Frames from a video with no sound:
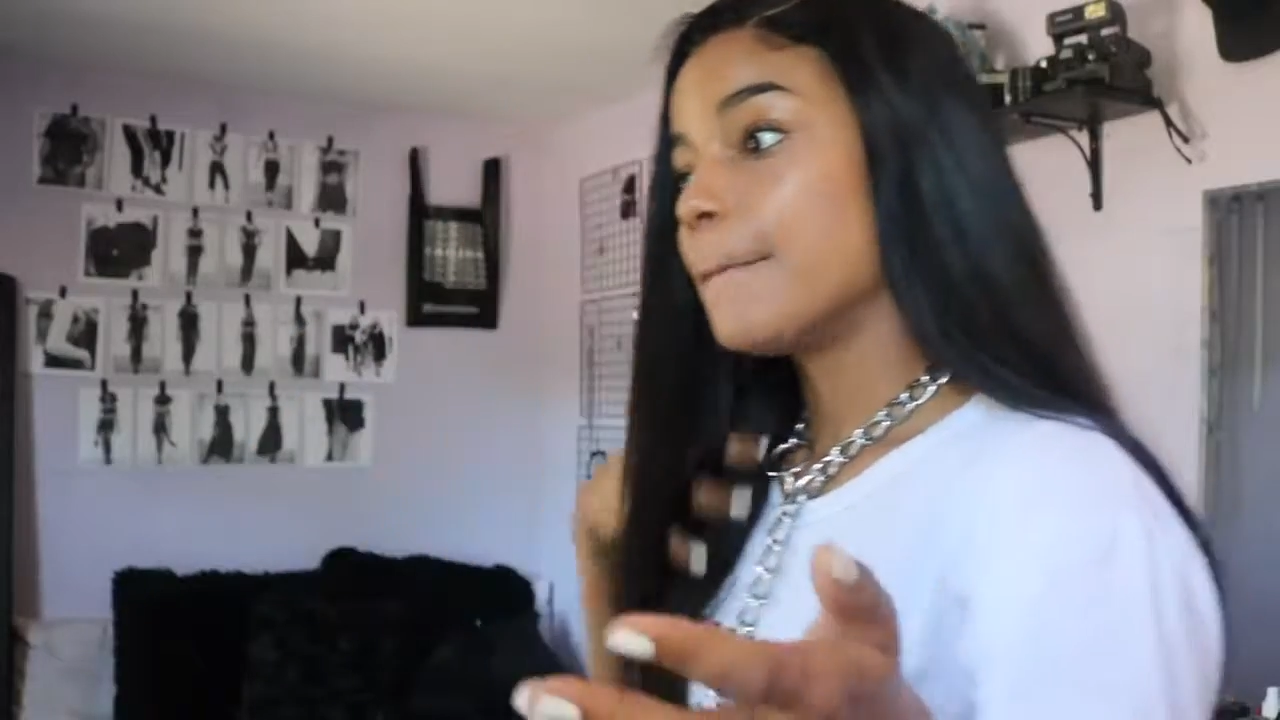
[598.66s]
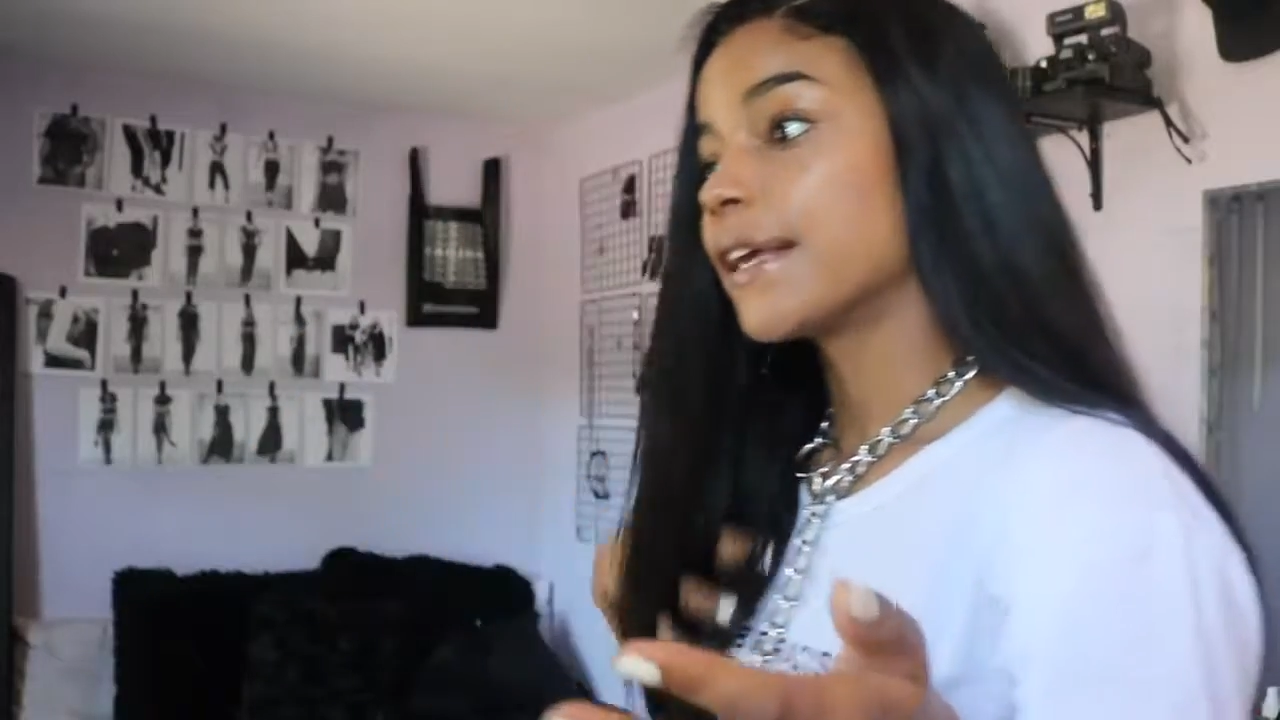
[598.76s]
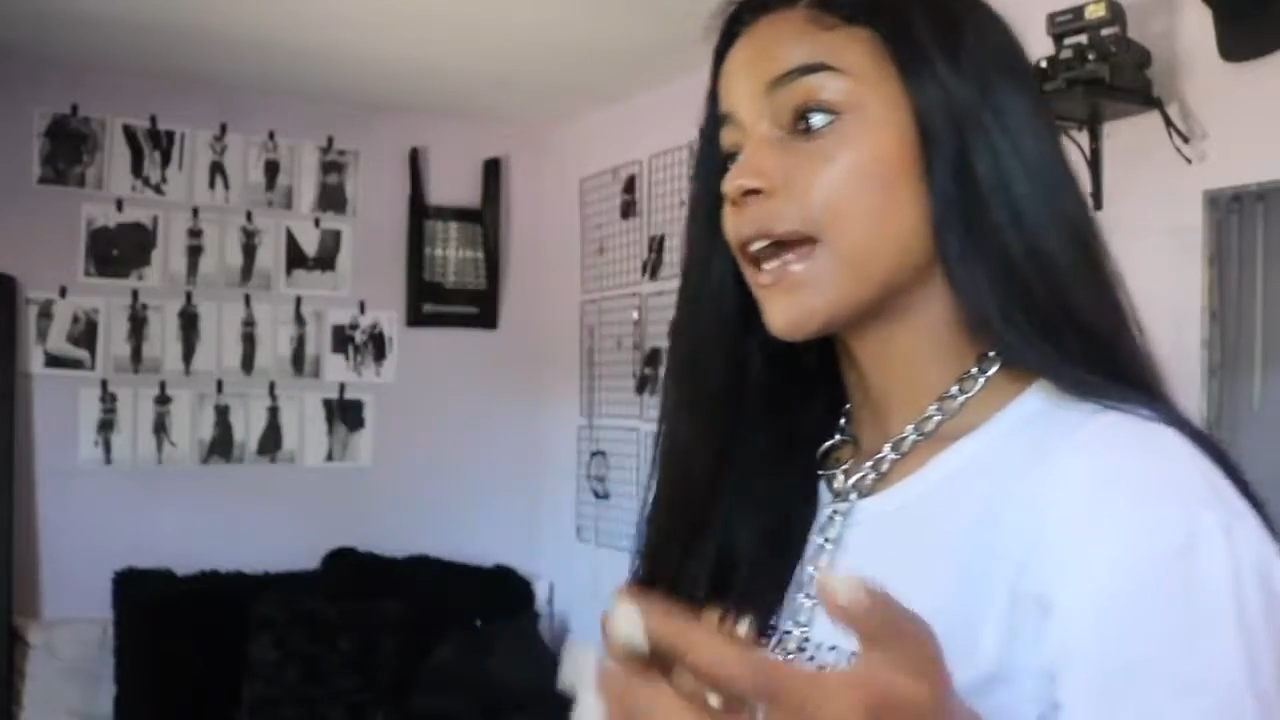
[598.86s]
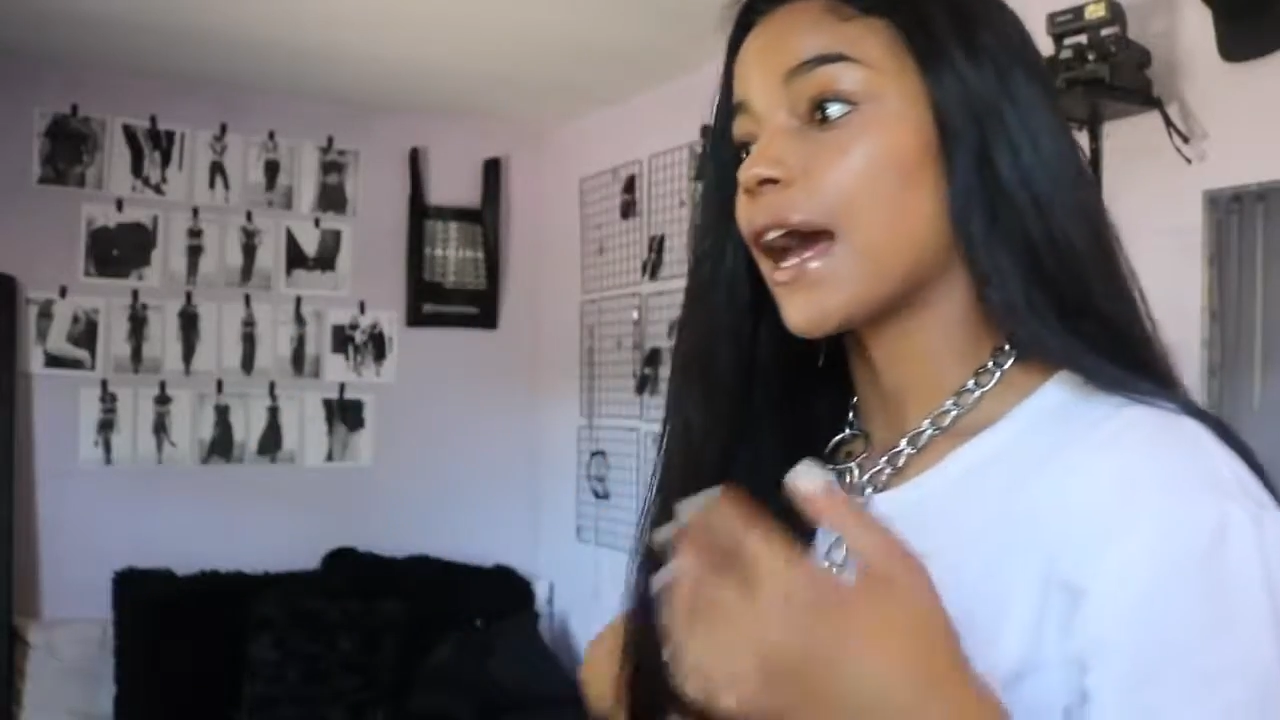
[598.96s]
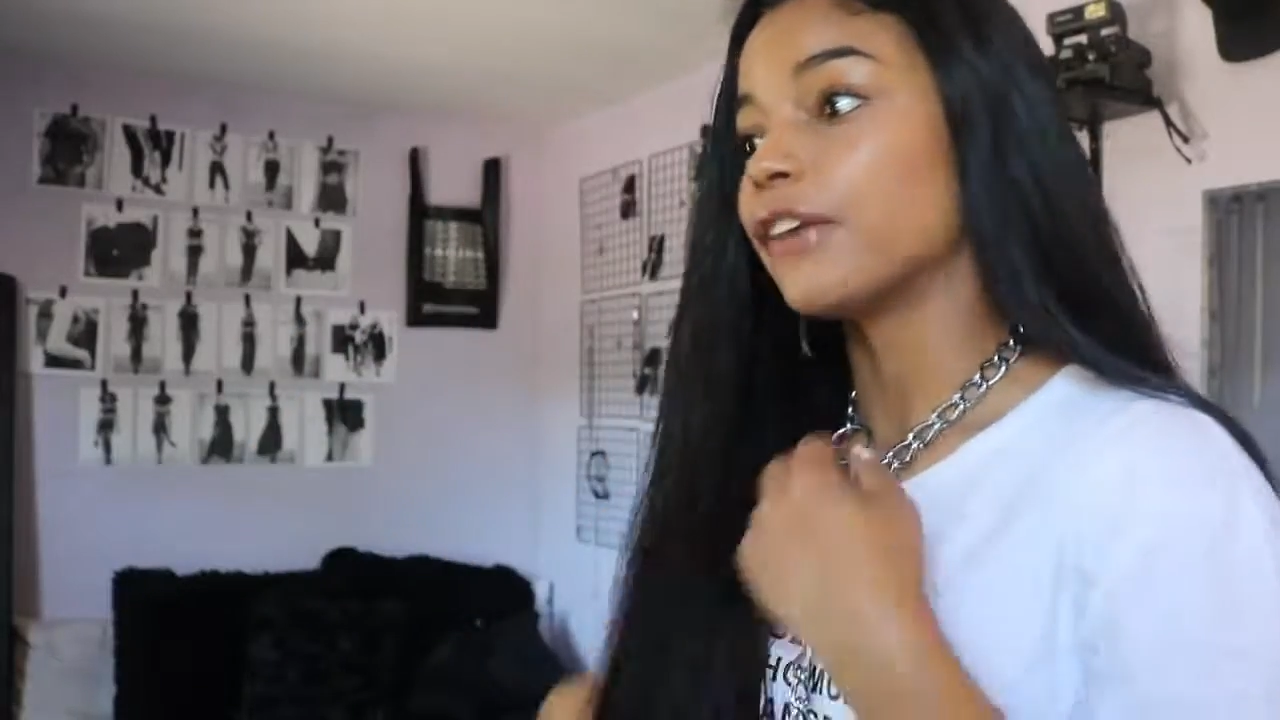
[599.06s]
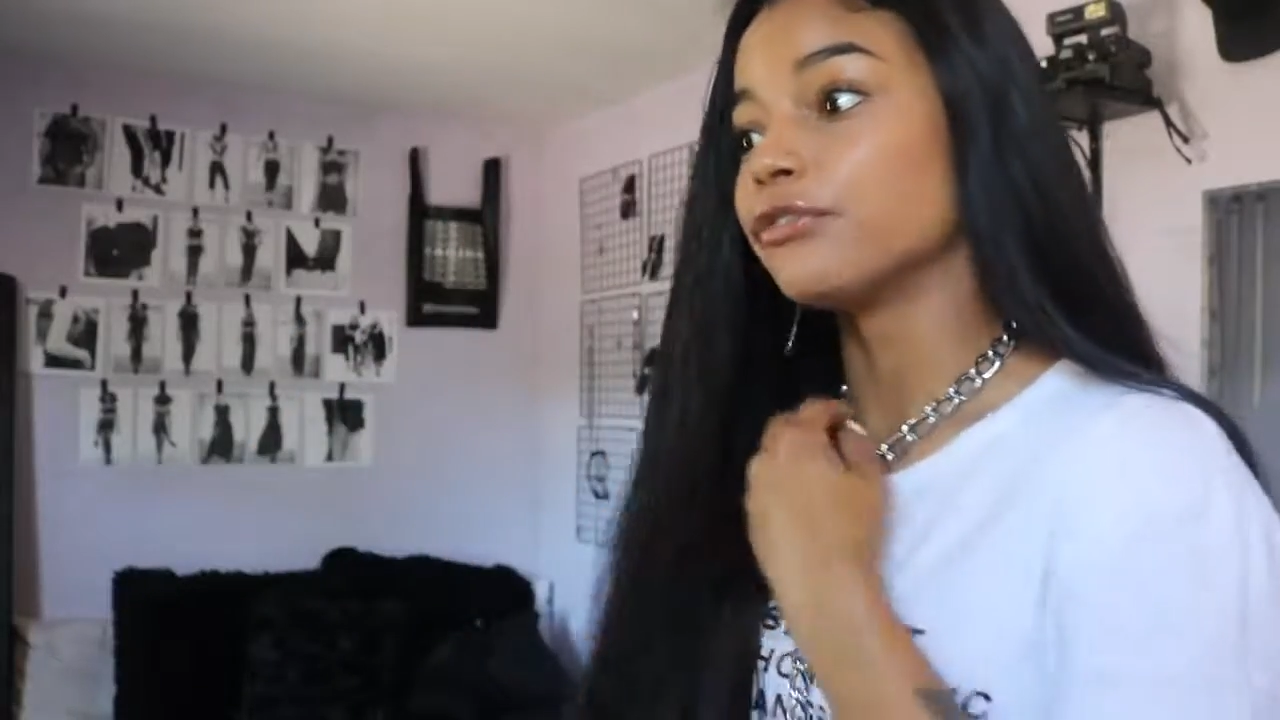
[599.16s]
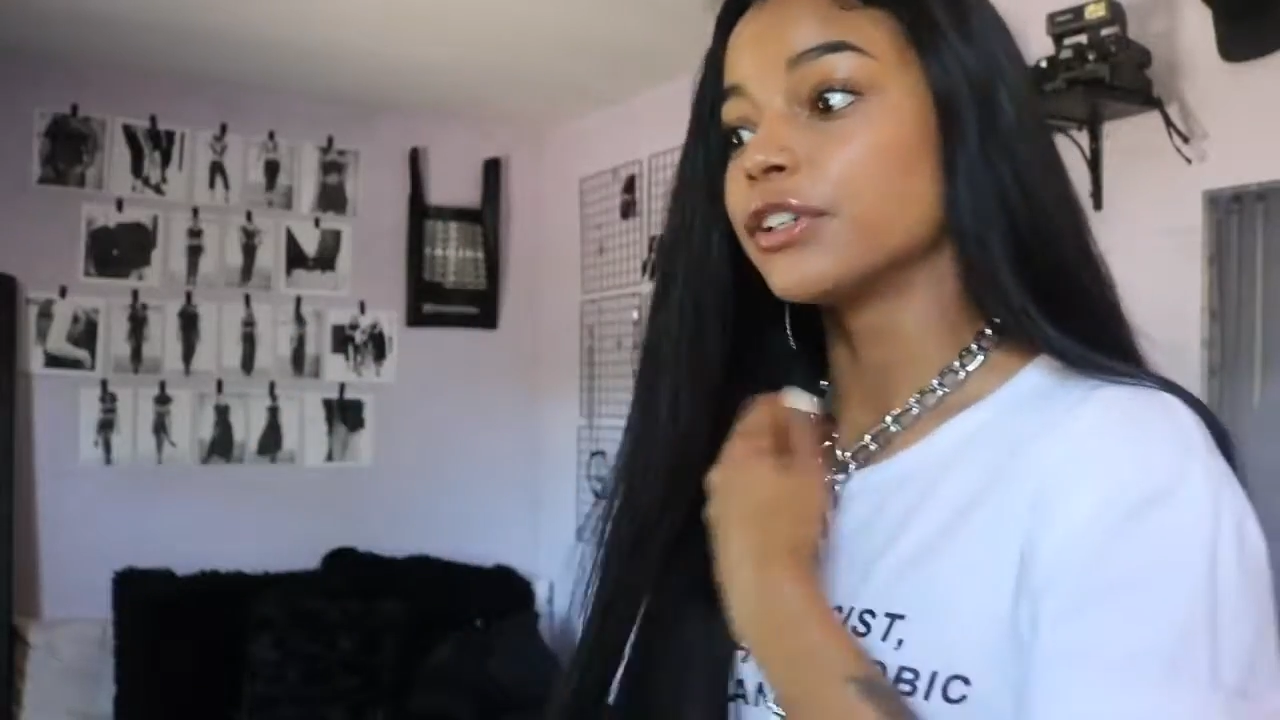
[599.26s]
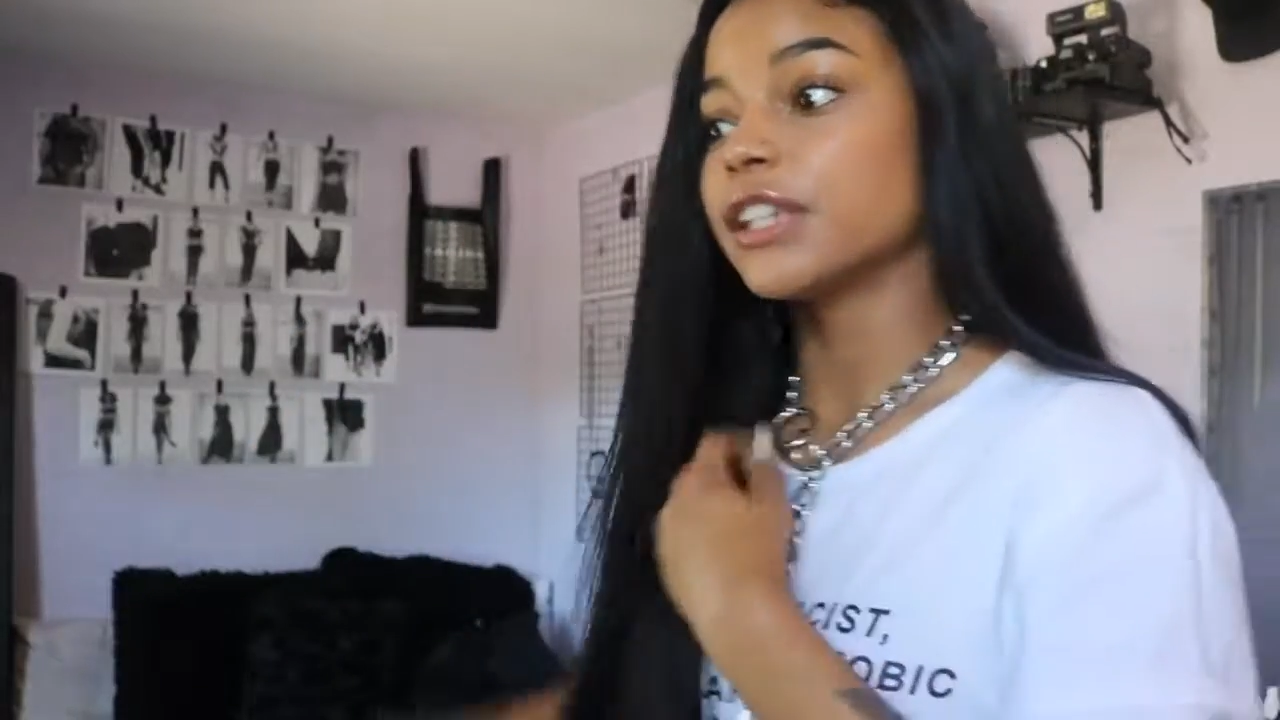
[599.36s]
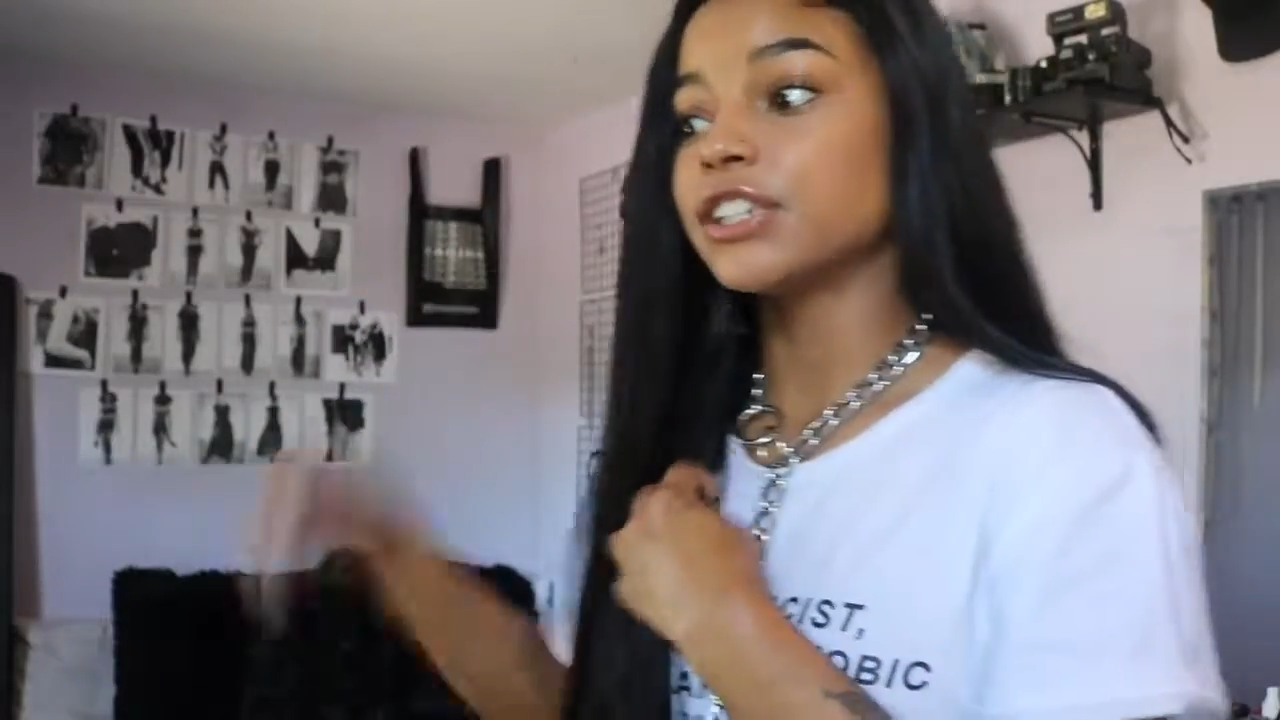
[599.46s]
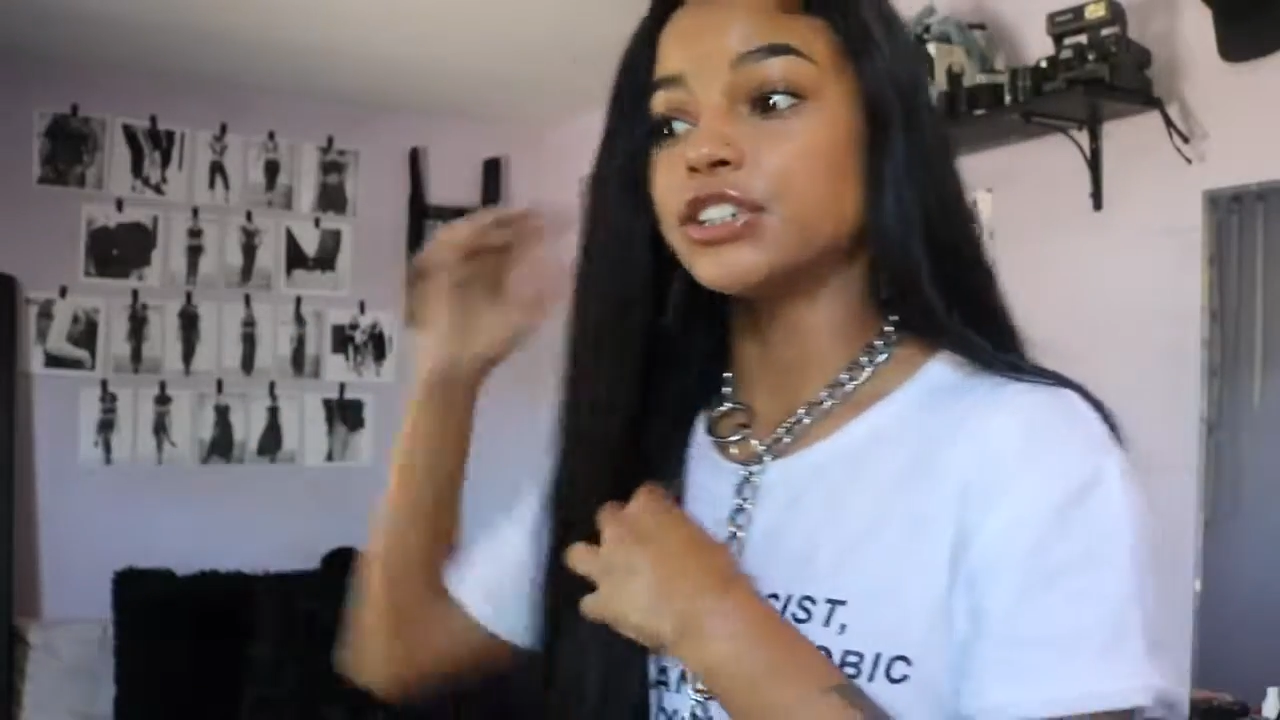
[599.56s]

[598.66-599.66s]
But yeah, I really